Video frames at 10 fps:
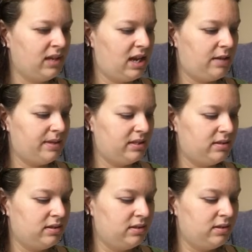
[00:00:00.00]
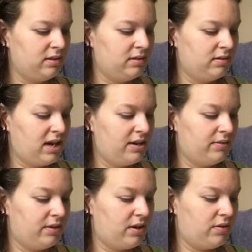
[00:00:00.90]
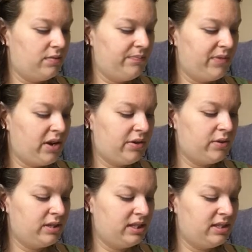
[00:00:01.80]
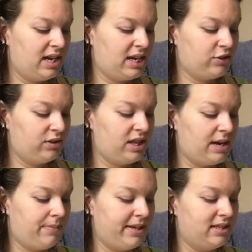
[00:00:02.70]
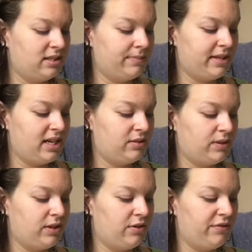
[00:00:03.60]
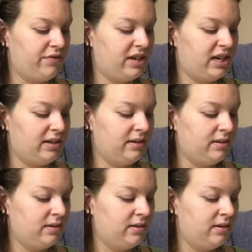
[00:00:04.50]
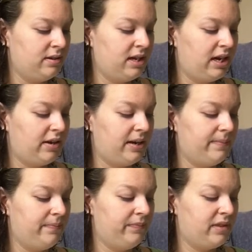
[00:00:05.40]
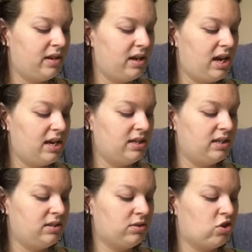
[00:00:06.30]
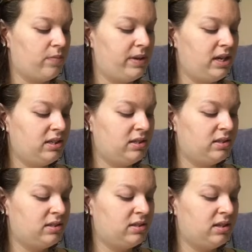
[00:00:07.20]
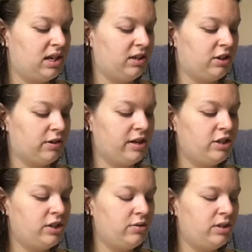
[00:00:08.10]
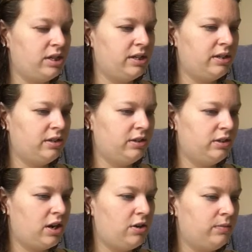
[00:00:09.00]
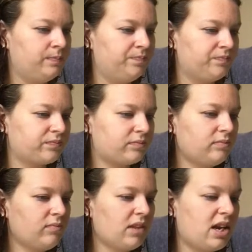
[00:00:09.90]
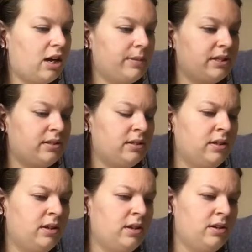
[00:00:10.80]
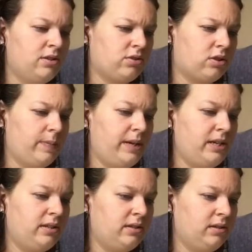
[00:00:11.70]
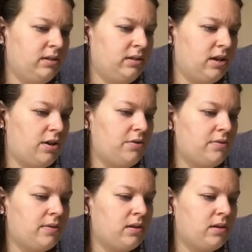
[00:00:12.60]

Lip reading: Albus, I don't know. Hogwarts isn't actually that pleasant a place when you don't fit in. Harry, and did Scorpius encourage you to go? Albus, Scorpius? No.